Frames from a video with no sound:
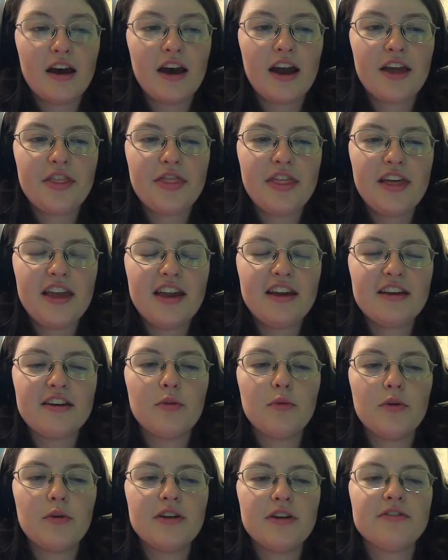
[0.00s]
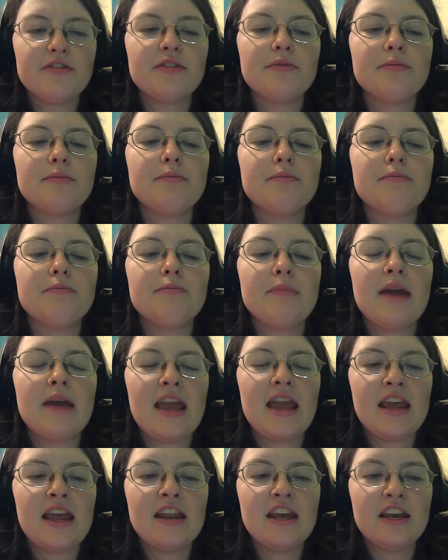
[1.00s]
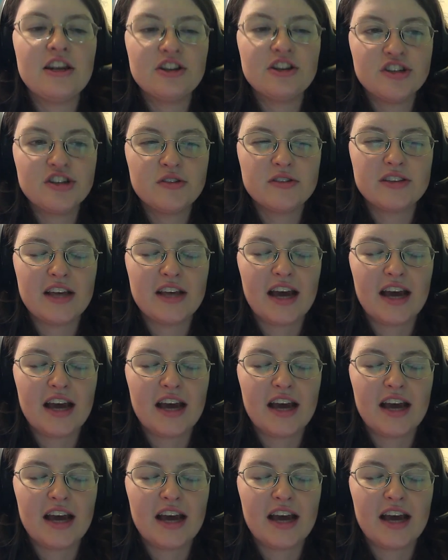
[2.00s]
I think one of the main issues